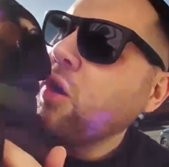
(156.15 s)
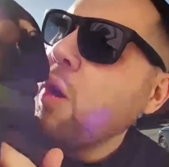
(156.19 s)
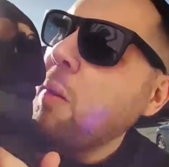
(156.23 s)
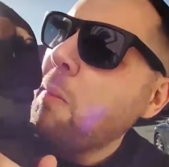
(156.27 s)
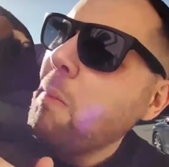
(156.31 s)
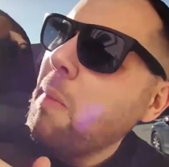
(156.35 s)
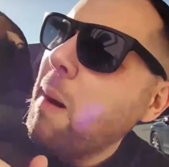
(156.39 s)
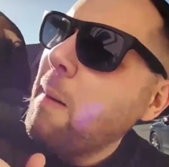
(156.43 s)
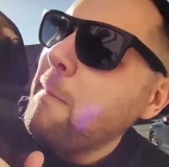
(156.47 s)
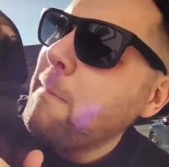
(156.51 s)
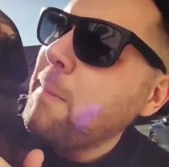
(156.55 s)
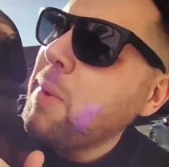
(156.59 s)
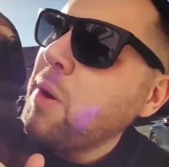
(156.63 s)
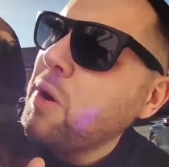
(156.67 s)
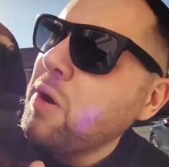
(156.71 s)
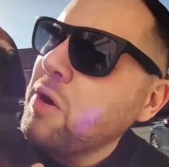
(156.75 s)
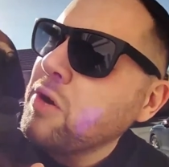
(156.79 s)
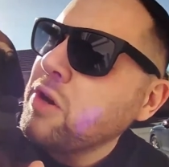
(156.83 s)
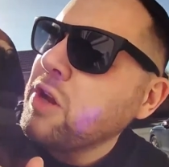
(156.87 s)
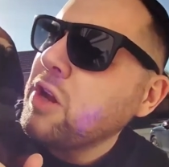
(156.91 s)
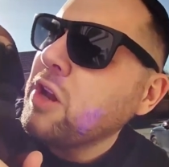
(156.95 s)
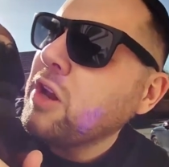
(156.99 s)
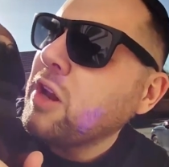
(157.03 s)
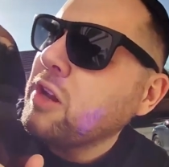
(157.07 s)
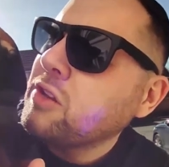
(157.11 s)
Come on,
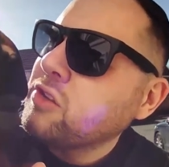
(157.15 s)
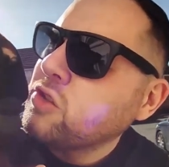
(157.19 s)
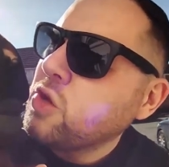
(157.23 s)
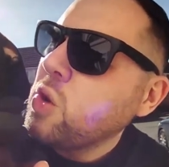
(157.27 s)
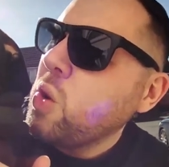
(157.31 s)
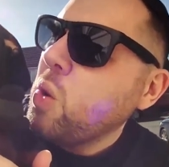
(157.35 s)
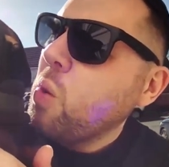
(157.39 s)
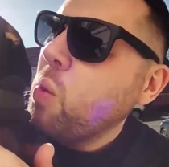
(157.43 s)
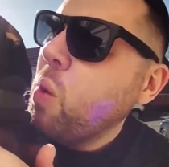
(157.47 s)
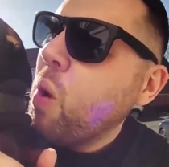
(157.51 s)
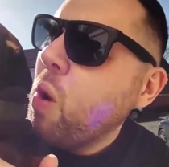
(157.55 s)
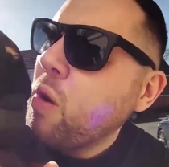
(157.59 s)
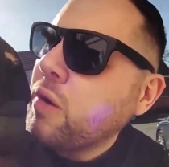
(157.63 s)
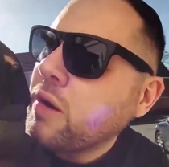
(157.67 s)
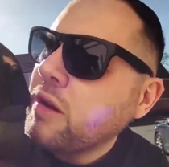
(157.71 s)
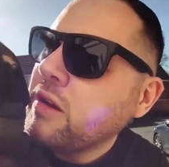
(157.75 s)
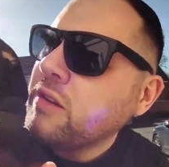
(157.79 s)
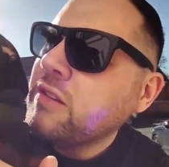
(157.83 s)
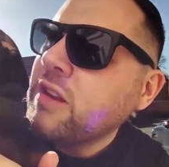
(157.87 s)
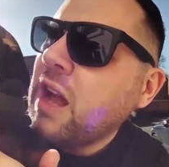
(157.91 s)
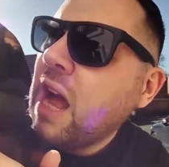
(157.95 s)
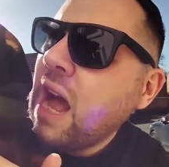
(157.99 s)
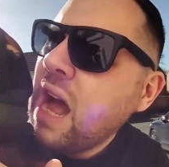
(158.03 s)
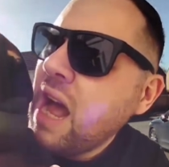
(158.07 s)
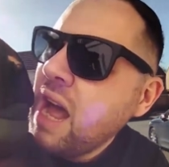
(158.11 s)
buddy, let's go
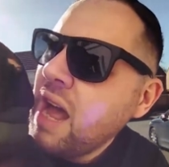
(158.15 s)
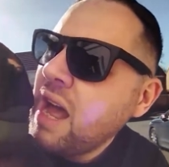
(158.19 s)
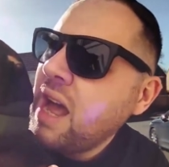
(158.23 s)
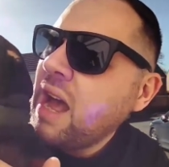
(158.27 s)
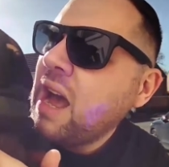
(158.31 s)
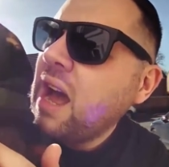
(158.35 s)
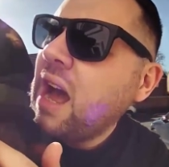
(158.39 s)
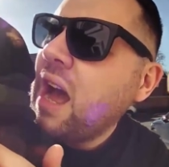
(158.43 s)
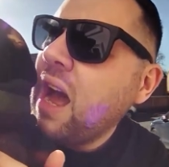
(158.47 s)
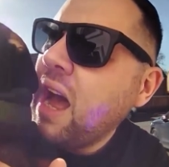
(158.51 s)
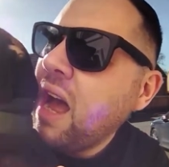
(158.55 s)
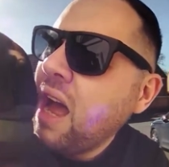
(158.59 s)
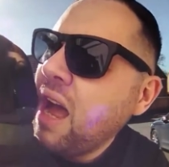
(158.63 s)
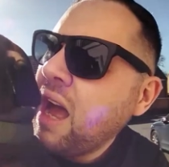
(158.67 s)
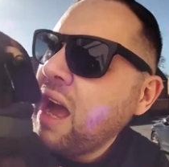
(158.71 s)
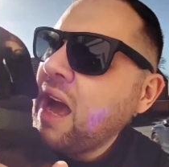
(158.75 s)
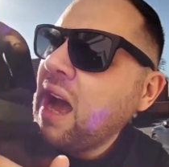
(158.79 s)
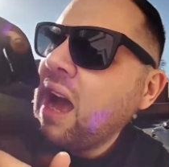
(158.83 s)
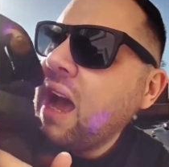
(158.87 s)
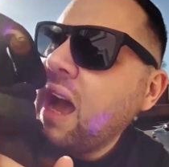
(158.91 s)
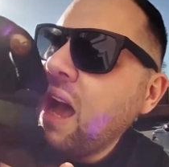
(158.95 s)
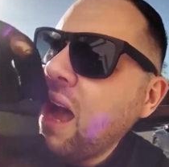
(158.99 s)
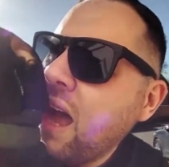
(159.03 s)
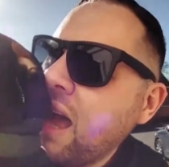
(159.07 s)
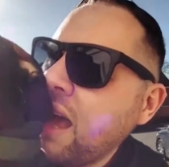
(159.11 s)
walkies. Ah, ah,
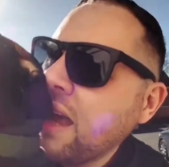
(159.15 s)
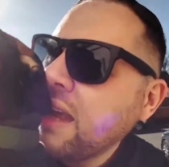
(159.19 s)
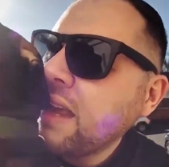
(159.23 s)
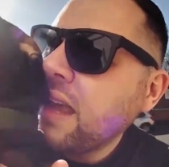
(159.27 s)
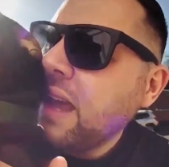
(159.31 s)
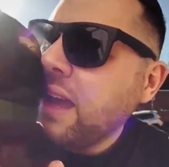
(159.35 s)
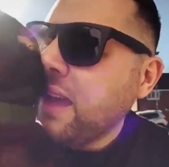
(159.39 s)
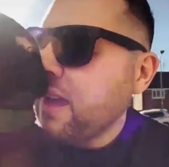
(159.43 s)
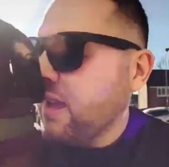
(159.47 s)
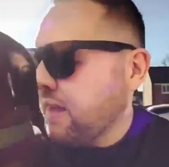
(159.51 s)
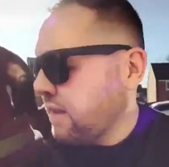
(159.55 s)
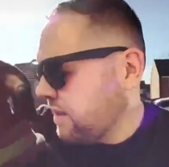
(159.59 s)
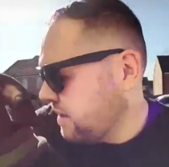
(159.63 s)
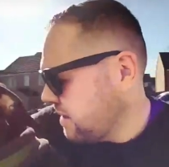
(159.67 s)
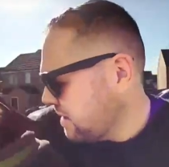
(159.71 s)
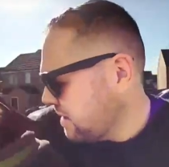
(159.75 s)
ah, yeah.